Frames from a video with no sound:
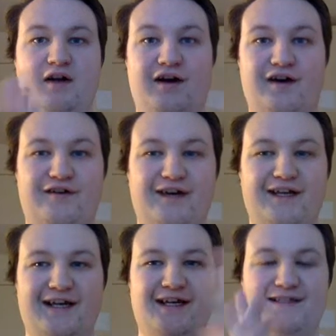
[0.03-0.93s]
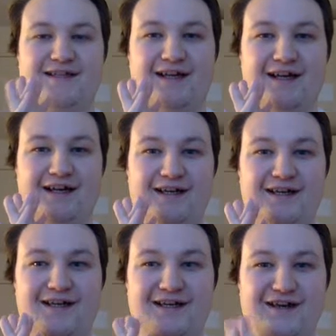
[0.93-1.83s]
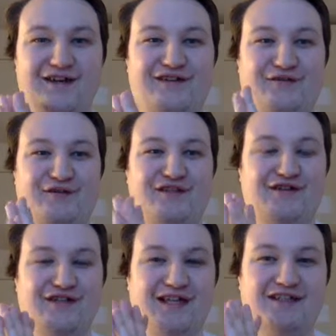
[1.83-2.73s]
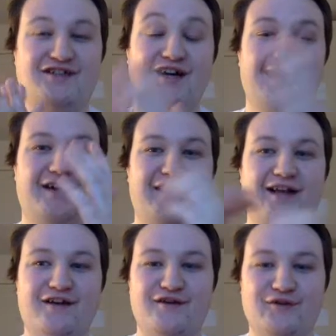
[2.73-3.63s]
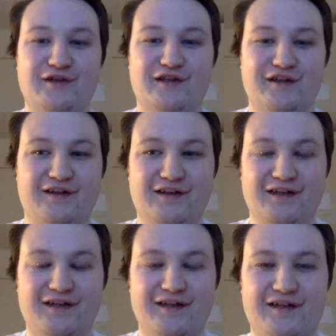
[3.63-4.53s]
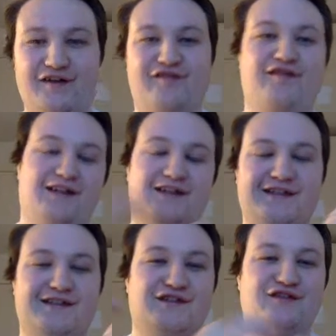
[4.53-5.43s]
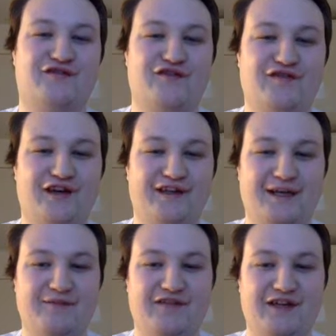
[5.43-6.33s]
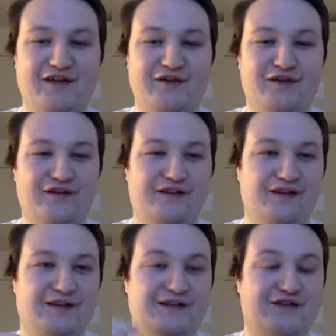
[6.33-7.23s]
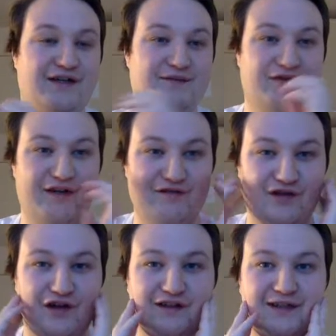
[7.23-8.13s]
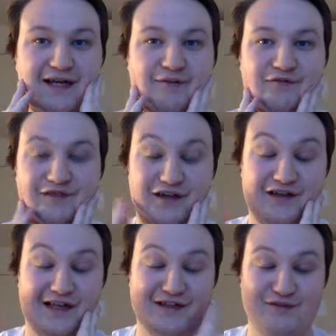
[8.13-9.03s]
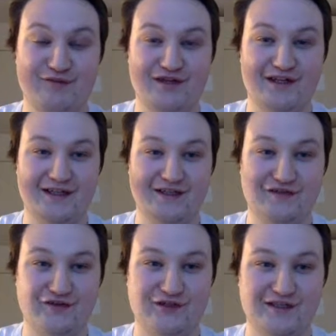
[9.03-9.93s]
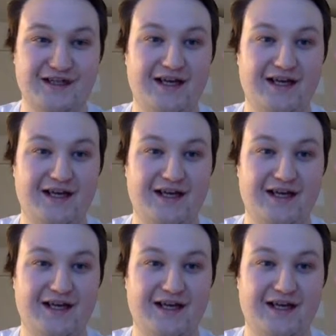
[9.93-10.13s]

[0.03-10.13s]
All right, guys. Carl here from the Stogie Lads, trying out a new little, this is just for fun type video. This trend has been around for a long time. Very late to the party, of course.